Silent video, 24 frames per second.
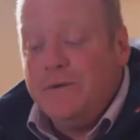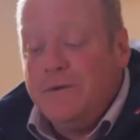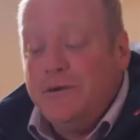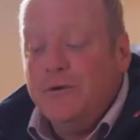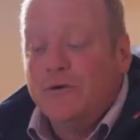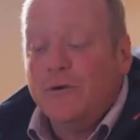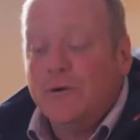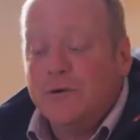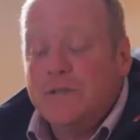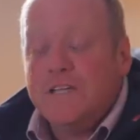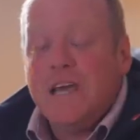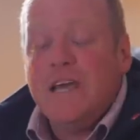as the
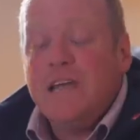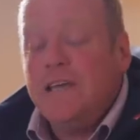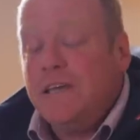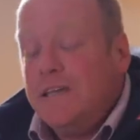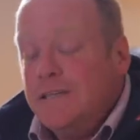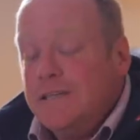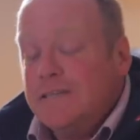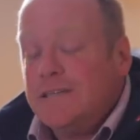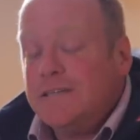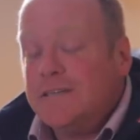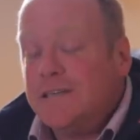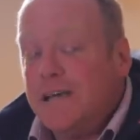argument you're
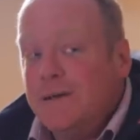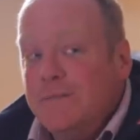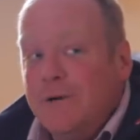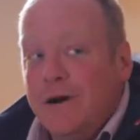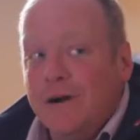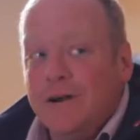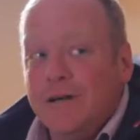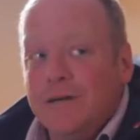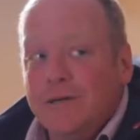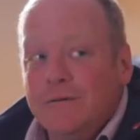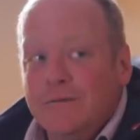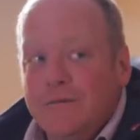all taking
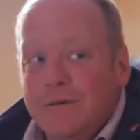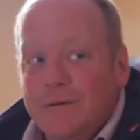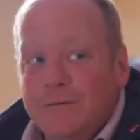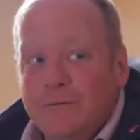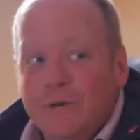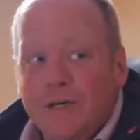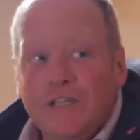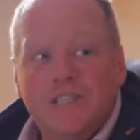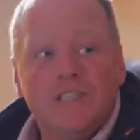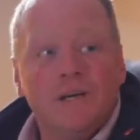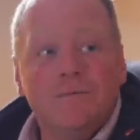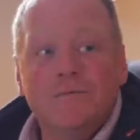is the same
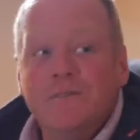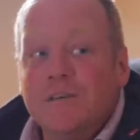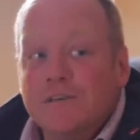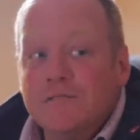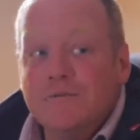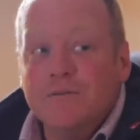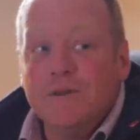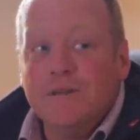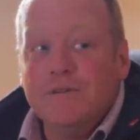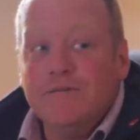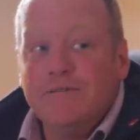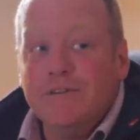argument, yes.
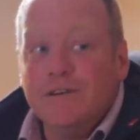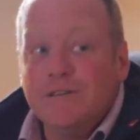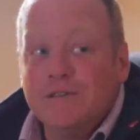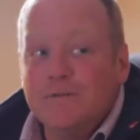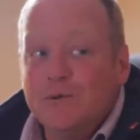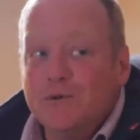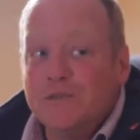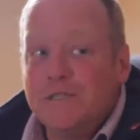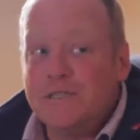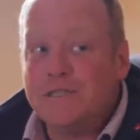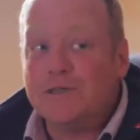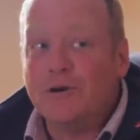which sometimes
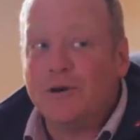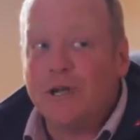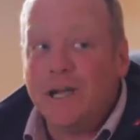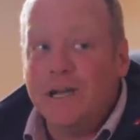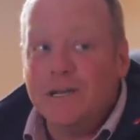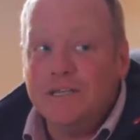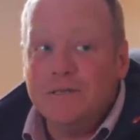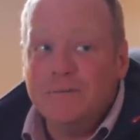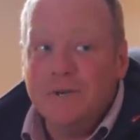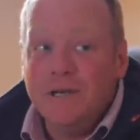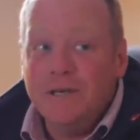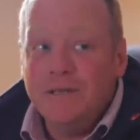within field
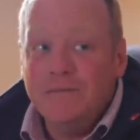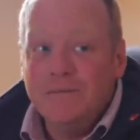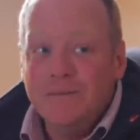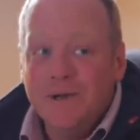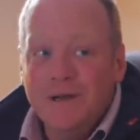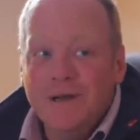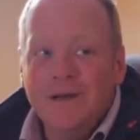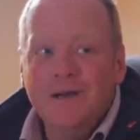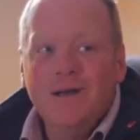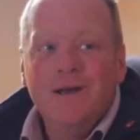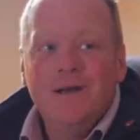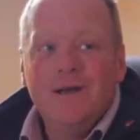sports is not going to be.